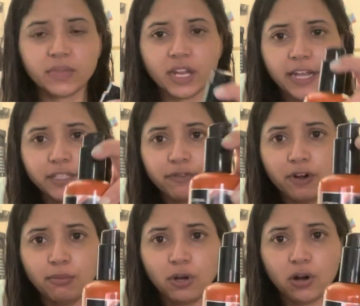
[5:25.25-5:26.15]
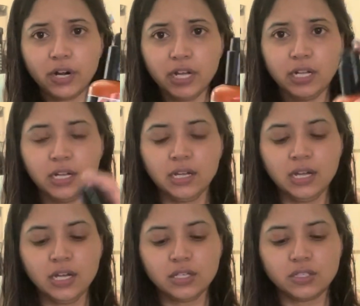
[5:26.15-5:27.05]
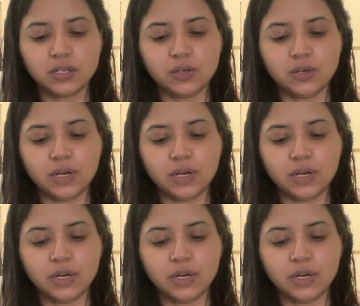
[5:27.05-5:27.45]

It's from L'Oreal, so